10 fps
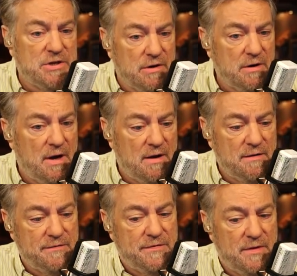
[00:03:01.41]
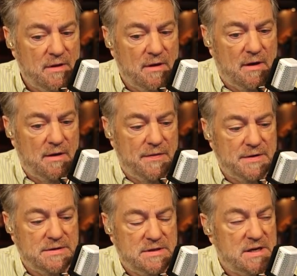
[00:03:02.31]
year of
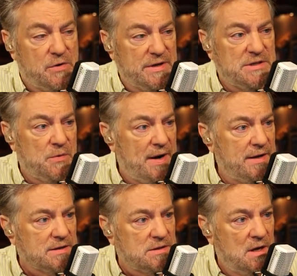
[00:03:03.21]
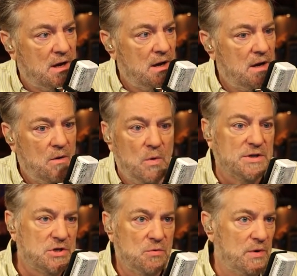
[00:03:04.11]
the decrease in ratings,
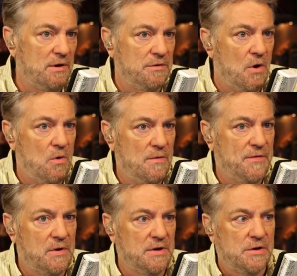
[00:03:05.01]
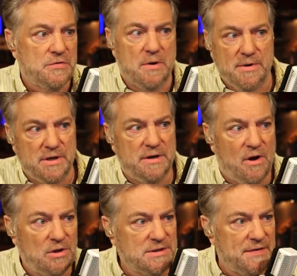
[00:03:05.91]
which we don't know if you can attribute it
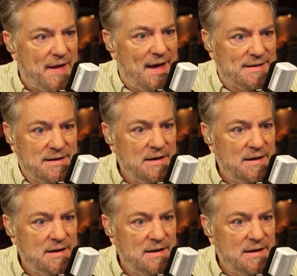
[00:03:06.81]
all to that.